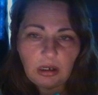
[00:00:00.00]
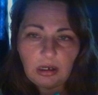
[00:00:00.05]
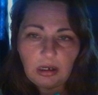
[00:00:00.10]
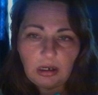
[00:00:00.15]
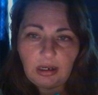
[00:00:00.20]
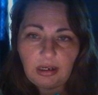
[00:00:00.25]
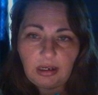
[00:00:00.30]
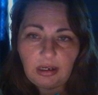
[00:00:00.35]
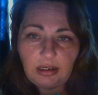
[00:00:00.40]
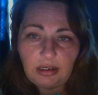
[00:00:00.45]

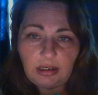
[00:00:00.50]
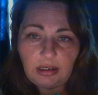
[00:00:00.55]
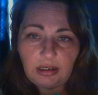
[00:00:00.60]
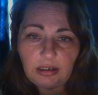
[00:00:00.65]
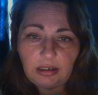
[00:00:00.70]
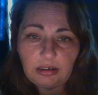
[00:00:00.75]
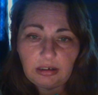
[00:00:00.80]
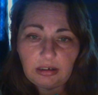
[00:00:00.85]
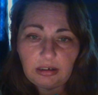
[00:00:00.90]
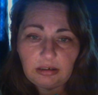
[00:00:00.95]

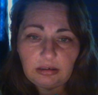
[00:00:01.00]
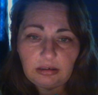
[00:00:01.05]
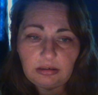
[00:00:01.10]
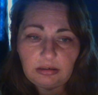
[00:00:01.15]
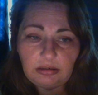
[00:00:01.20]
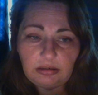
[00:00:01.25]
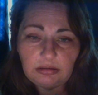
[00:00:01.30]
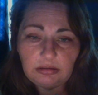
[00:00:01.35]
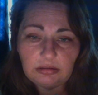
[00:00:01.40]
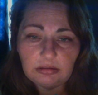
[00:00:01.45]
And
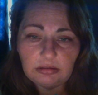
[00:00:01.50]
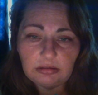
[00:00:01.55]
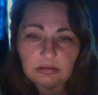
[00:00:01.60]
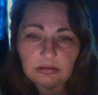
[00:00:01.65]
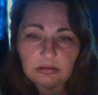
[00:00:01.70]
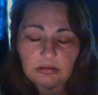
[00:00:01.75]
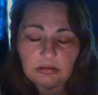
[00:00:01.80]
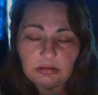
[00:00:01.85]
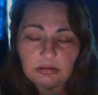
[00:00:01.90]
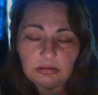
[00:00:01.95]

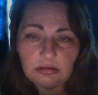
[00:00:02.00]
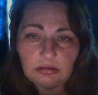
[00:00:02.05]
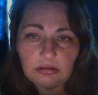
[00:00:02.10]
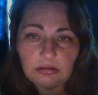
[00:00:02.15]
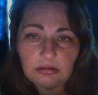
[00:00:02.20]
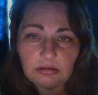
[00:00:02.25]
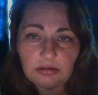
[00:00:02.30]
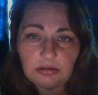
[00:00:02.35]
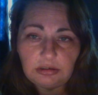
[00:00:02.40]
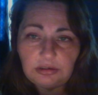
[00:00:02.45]

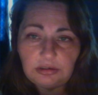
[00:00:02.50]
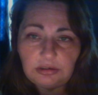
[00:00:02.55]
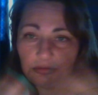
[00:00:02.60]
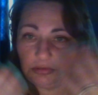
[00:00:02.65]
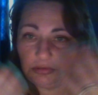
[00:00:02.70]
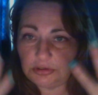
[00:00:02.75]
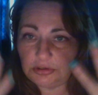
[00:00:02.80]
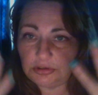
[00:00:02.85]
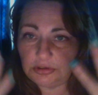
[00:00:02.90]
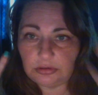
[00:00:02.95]
then
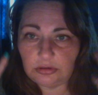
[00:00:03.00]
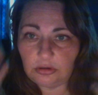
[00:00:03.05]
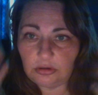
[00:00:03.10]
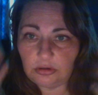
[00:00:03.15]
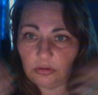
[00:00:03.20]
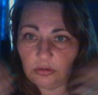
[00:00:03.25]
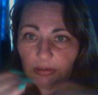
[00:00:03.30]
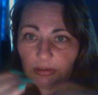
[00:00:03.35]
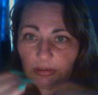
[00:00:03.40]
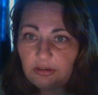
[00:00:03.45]
just go
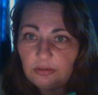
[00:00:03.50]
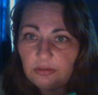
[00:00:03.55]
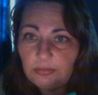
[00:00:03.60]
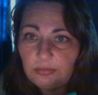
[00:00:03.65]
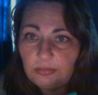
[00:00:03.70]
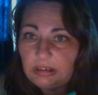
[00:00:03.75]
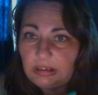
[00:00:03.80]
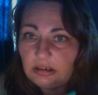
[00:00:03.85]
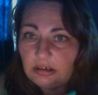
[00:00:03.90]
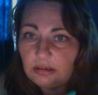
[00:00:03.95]
about your
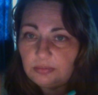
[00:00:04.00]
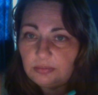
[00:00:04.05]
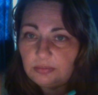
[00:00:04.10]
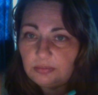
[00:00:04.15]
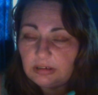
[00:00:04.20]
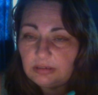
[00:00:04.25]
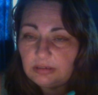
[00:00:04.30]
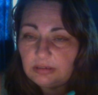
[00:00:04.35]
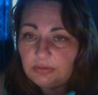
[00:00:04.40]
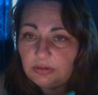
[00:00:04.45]
makeup,
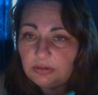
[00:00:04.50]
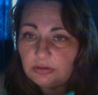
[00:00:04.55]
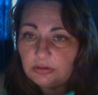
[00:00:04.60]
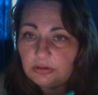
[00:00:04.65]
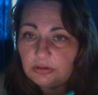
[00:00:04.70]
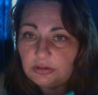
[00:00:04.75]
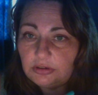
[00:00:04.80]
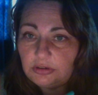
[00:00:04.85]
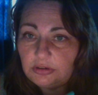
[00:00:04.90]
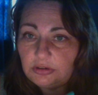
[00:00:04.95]
whatever you're
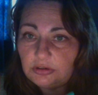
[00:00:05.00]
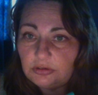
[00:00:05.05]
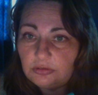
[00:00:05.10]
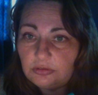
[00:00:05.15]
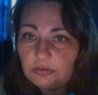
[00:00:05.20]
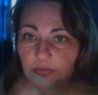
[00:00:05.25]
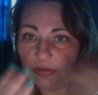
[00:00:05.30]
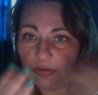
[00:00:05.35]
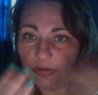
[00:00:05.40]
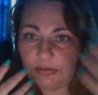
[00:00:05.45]
going to do.
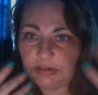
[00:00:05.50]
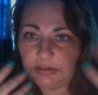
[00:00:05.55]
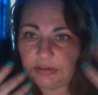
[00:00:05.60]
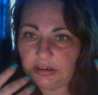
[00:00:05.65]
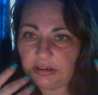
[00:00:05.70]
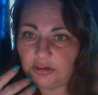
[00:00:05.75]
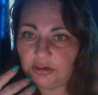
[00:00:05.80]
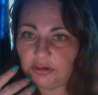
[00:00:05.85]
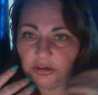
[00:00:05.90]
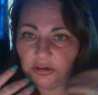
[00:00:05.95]

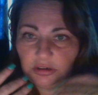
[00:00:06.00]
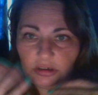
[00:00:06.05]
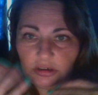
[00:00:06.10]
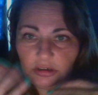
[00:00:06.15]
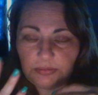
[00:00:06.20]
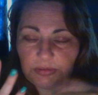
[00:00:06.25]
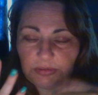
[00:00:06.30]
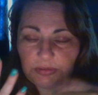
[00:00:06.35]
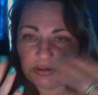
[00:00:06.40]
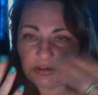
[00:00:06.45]
Foundation,
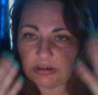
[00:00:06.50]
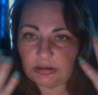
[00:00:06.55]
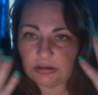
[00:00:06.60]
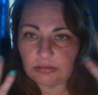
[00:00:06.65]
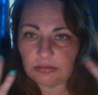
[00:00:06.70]
lipstick,